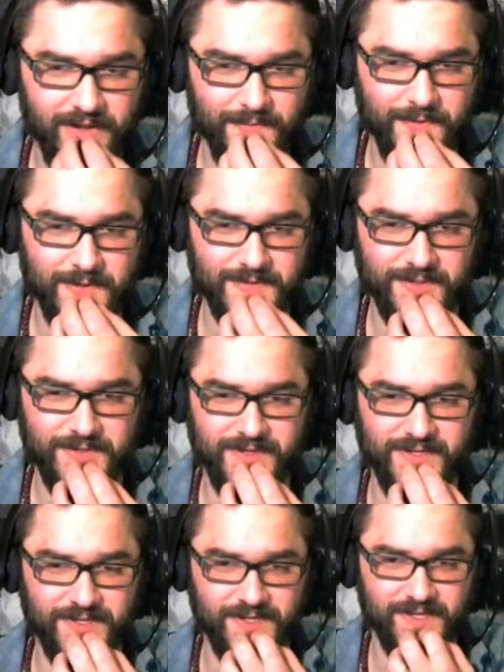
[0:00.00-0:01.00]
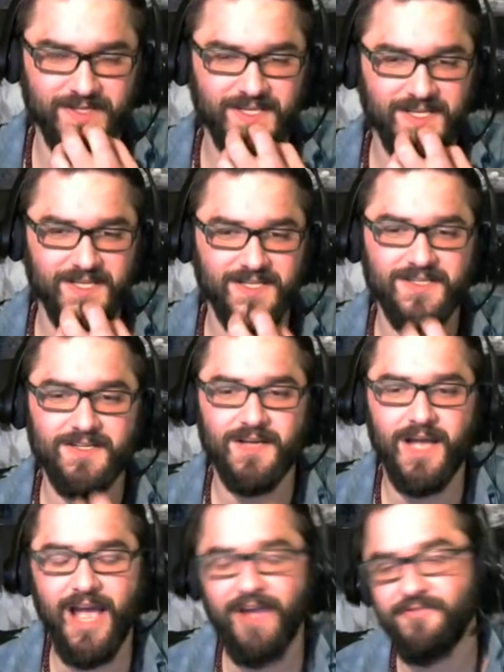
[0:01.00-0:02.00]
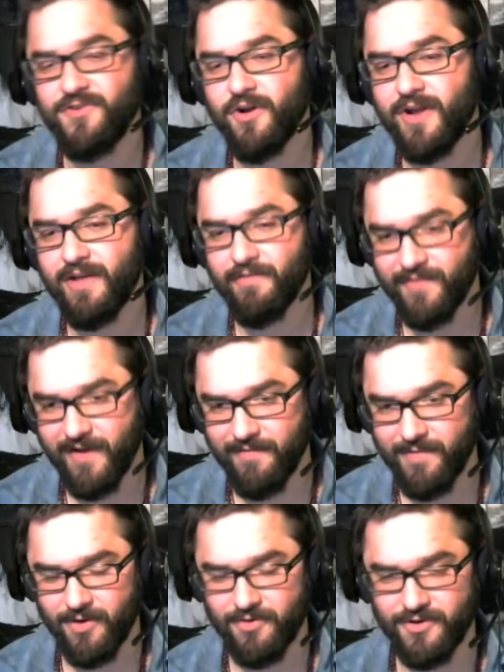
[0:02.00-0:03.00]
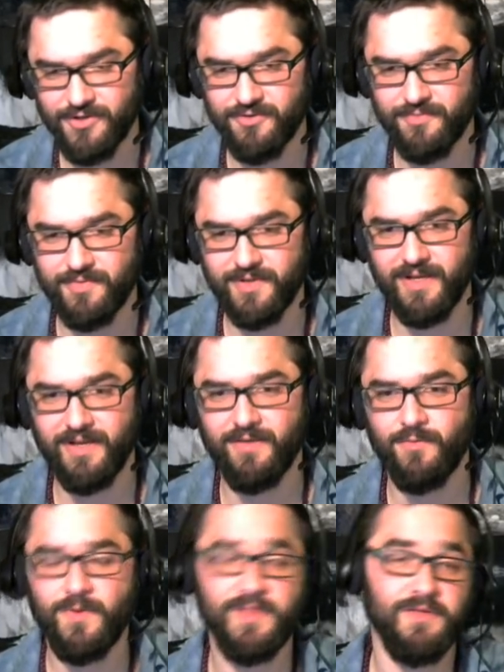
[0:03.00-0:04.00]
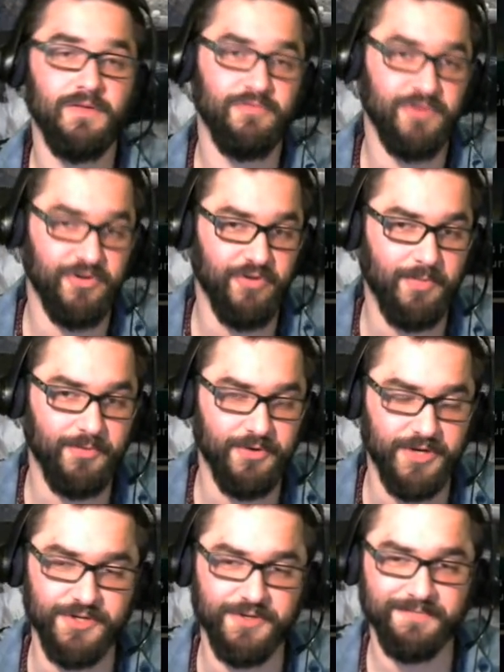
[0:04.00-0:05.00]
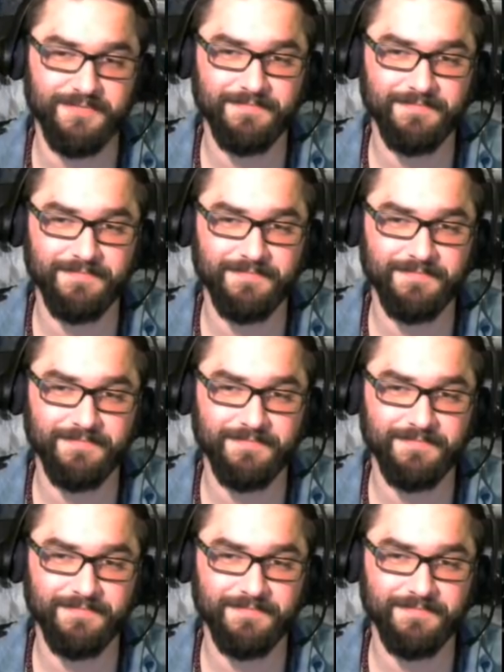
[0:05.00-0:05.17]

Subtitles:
an opposing creature after you already have a 5 power creature in play with your 3-drop creature?